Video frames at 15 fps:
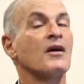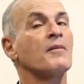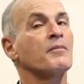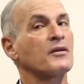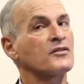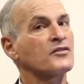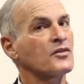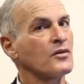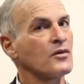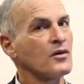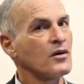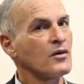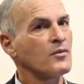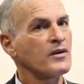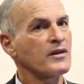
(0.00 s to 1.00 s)
But it's
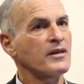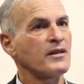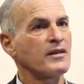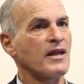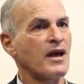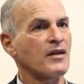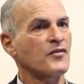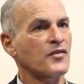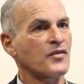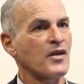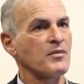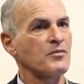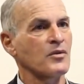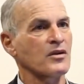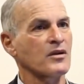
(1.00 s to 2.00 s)
all within that
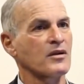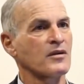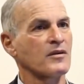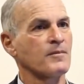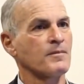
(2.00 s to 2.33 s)
framework.